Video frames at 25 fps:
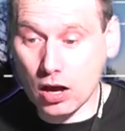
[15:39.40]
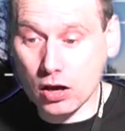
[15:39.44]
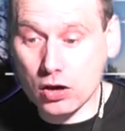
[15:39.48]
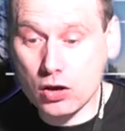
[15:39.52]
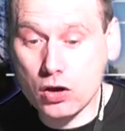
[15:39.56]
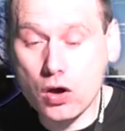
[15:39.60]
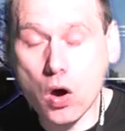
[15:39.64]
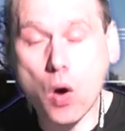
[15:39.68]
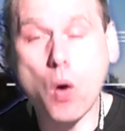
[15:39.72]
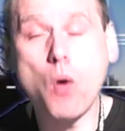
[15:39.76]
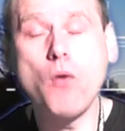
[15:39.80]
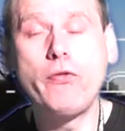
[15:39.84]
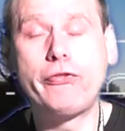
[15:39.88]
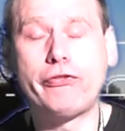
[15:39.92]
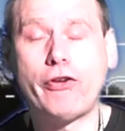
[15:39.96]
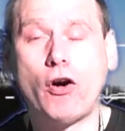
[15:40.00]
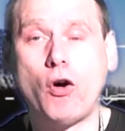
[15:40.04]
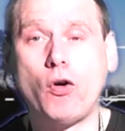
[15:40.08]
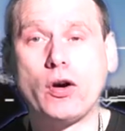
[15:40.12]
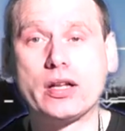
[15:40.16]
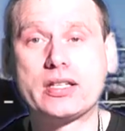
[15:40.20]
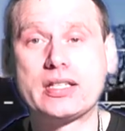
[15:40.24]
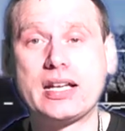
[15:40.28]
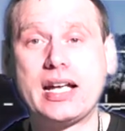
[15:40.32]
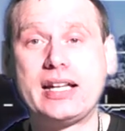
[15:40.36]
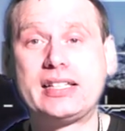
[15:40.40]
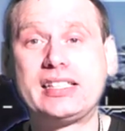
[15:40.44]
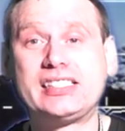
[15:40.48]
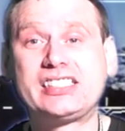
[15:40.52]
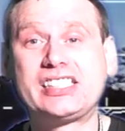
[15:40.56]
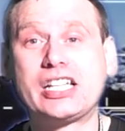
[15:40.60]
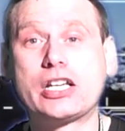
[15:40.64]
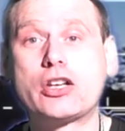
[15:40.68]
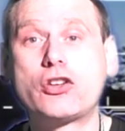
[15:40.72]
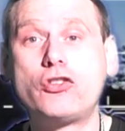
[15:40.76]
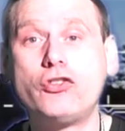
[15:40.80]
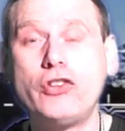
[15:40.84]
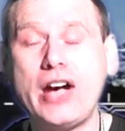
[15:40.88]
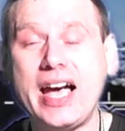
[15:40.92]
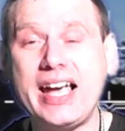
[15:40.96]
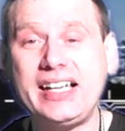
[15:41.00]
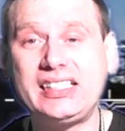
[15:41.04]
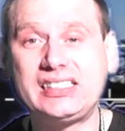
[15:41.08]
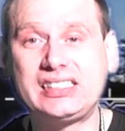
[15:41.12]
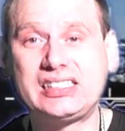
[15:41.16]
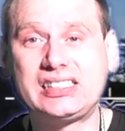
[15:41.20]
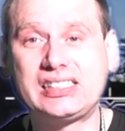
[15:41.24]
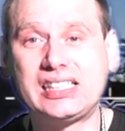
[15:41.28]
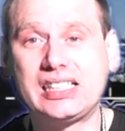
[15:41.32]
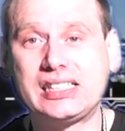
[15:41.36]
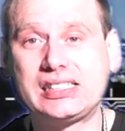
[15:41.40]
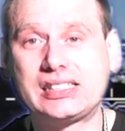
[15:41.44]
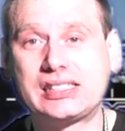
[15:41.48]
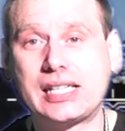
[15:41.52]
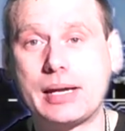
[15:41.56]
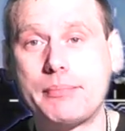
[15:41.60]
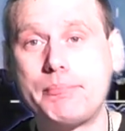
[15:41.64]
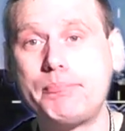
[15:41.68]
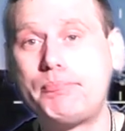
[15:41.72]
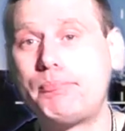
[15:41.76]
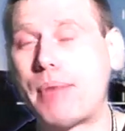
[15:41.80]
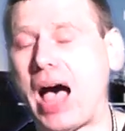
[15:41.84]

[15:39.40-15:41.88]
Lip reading: go for it. It is a great system.